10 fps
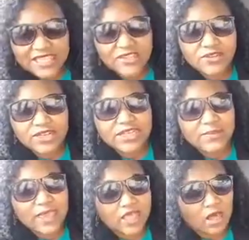that you needed to
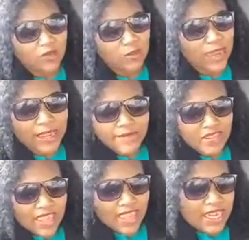make along the way.
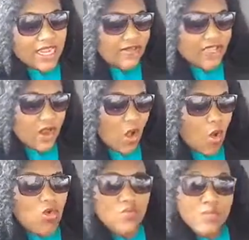And even
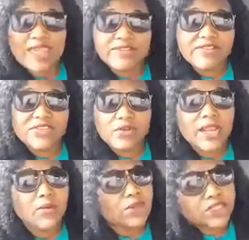old myths,
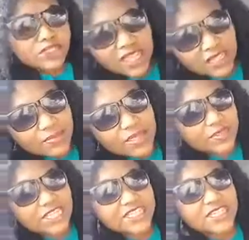right? We're
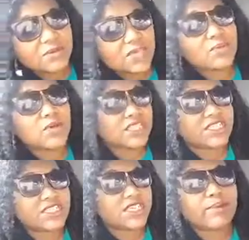teaching people and
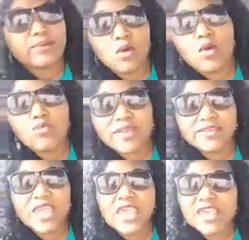teaching young people old
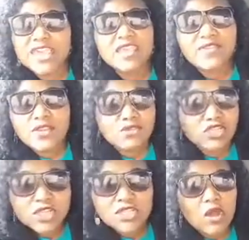myths. If you
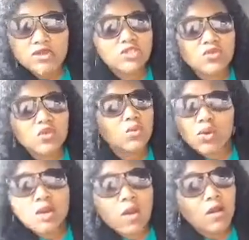just go to school and
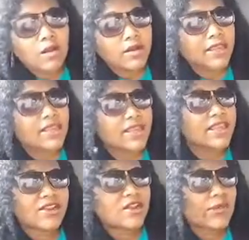work hard and
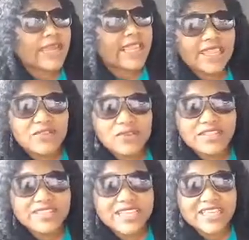get a degree and do
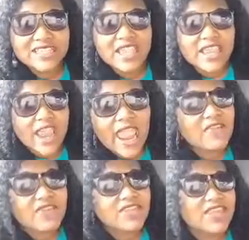these things,
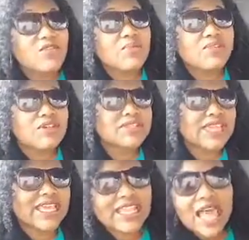everything will be
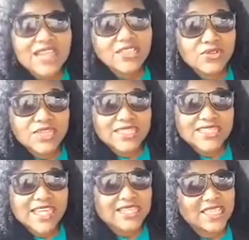rosy. And a lot of students,
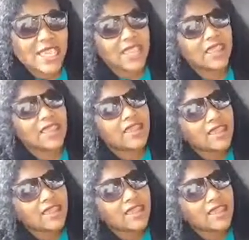instead of saying,